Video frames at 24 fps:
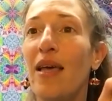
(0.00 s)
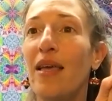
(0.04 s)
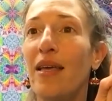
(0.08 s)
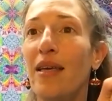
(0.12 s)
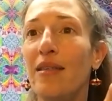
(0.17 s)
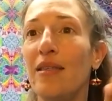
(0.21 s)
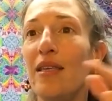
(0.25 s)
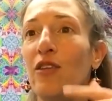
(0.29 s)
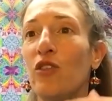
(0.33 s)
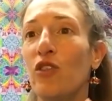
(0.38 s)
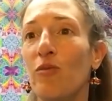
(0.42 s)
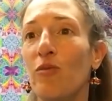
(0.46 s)

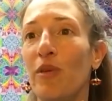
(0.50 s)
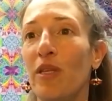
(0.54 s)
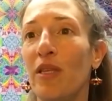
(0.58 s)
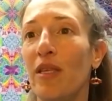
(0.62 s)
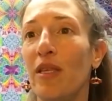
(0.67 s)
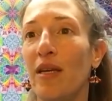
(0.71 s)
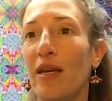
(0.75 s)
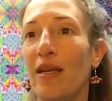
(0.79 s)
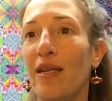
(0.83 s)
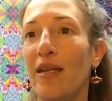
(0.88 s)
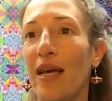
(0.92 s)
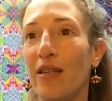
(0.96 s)
he's intimately
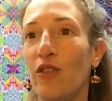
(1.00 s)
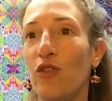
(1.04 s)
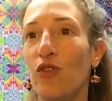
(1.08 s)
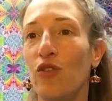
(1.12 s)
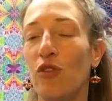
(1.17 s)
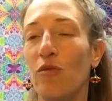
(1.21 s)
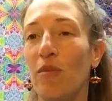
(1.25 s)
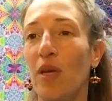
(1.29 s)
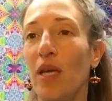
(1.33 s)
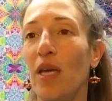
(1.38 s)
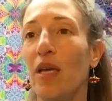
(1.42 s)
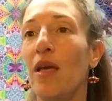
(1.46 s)
connected
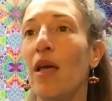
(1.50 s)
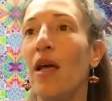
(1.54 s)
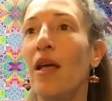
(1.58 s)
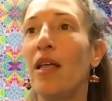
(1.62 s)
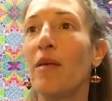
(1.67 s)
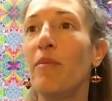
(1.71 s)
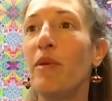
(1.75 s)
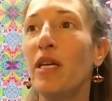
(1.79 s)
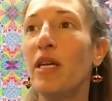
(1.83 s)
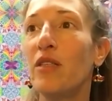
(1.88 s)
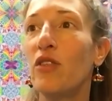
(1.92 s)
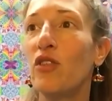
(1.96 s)
to me.
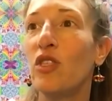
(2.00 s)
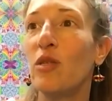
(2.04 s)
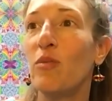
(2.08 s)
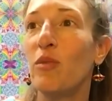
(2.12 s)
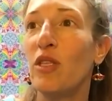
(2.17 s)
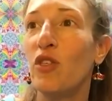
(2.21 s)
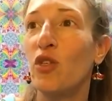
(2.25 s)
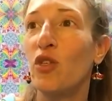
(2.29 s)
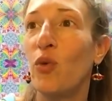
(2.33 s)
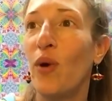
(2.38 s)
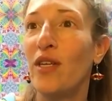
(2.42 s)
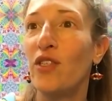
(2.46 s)
Let me get to some of
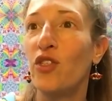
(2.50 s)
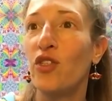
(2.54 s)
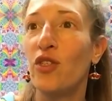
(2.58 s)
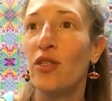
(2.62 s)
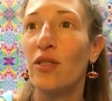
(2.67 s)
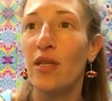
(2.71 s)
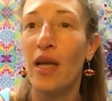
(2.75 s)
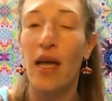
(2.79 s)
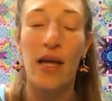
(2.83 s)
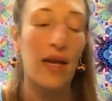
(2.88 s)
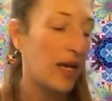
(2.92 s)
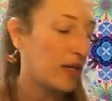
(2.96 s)
these questions,
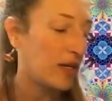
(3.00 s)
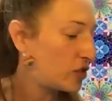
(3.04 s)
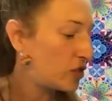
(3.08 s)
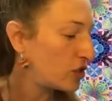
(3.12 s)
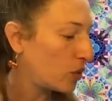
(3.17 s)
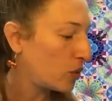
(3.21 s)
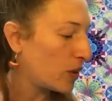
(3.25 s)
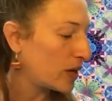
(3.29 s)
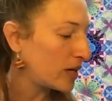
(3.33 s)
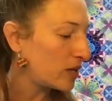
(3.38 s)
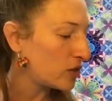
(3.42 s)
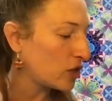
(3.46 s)
and I
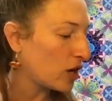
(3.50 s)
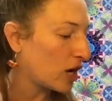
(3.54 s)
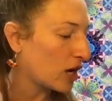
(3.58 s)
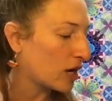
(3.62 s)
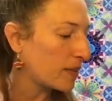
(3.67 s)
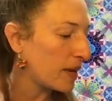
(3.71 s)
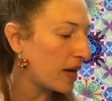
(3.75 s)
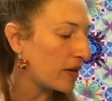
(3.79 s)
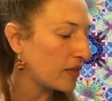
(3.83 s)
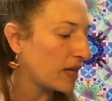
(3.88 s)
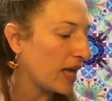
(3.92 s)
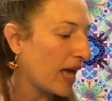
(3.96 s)
still want to talk
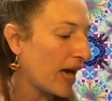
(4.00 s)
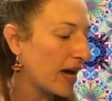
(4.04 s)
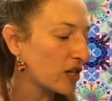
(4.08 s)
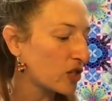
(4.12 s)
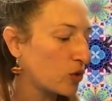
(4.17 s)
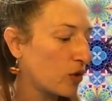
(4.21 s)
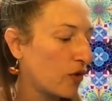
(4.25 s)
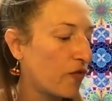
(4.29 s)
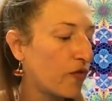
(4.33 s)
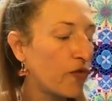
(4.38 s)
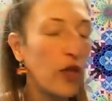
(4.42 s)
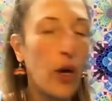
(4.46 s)
about the
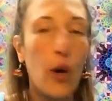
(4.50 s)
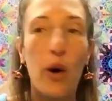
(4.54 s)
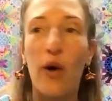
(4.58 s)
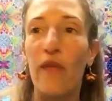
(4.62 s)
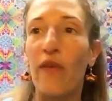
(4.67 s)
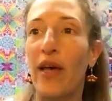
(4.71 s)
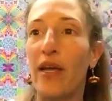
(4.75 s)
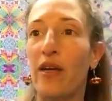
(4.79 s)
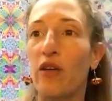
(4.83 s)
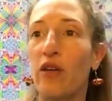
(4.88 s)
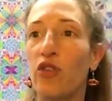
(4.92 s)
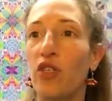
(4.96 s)
actual flow of
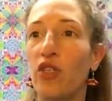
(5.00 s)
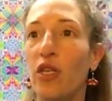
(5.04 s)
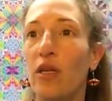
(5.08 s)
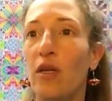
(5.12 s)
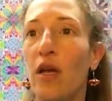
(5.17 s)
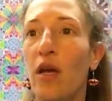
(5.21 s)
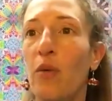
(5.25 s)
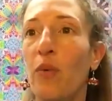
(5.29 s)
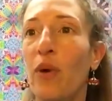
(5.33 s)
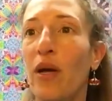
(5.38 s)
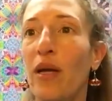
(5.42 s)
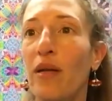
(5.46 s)
energy.
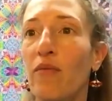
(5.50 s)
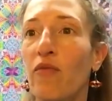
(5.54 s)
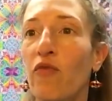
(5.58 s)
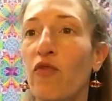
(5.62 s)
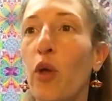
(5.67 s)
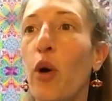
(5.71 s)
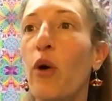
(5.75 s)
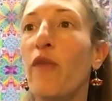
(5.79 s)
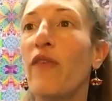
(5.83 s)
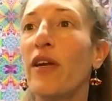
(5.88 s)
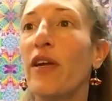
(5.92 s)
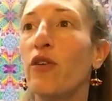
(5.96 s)
Wait,
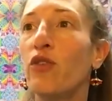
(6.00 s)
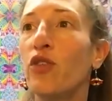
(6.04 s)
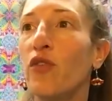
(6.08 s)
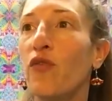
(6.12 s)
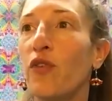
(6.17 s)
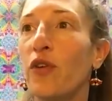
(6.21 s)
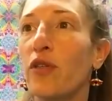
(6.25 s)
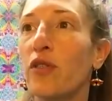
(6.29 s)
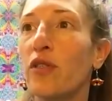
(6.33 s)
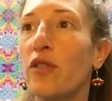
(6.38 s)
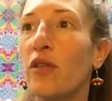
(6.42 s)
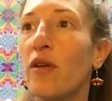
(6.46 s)
flow of energy
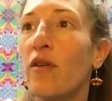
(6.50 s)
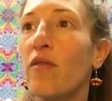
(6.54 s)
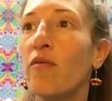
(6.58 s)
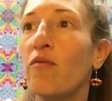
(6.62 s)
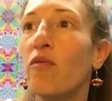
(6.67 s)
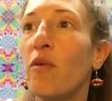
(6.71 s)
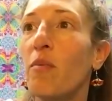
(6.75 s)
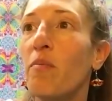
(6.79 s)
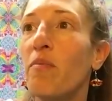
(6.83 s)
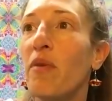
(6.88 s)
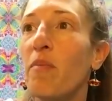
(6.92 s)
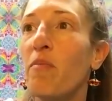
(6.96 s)
first,
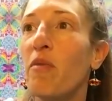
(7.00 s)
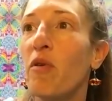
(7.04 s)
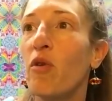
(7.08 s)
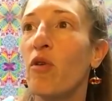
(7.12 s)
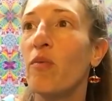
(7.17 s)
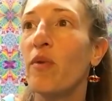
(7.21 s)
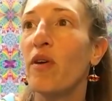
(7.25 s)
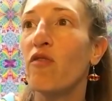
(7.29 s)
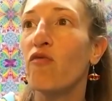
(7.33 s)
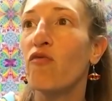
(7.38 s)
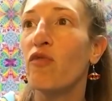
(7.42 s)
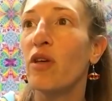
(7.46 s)
but
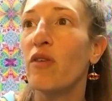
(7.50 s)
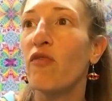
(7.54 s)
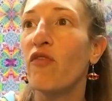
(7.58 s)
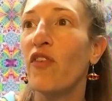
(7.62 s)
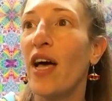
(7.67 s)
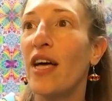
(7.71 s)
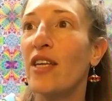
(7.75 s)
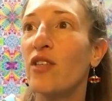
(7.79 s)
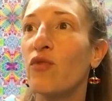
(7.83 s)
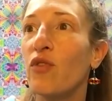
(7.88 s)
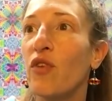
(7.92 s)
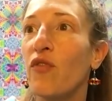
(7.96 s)
real
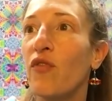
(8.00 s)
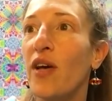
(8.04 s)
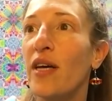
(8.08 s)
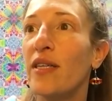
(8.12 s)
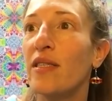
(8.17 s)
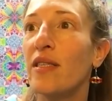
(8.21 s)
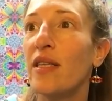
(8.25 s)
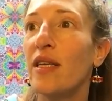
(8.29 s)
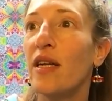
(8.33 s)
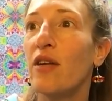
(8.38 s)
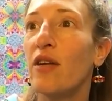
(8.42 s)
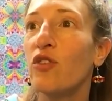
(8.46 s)
fast,
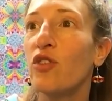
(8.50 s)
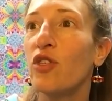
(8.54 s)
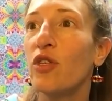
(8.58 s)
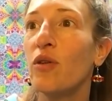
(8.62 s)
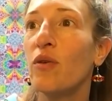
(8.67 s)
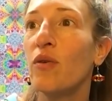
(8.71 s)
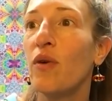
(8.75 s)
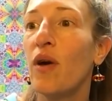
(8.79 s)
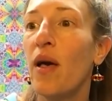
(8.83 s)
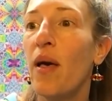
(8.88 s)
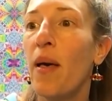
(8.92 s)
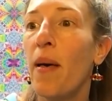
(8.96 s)
and then I'll
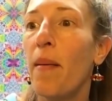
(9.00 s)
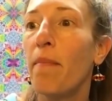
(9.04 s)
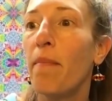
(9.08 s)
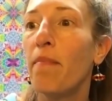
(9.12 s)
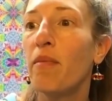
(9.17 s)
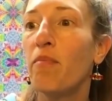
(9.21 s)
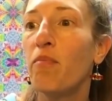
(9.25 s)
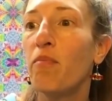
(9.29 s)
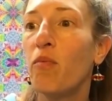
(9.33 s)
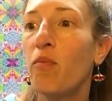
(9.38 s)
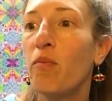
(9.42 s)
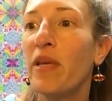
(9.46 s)
do,
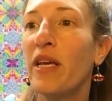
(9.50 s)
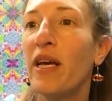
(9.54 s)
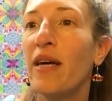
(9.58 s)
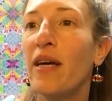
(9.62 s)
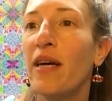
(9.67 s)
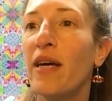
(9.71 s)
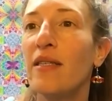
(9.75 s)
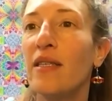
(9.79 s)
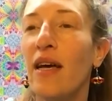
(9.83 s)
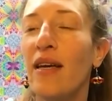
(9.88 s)
because I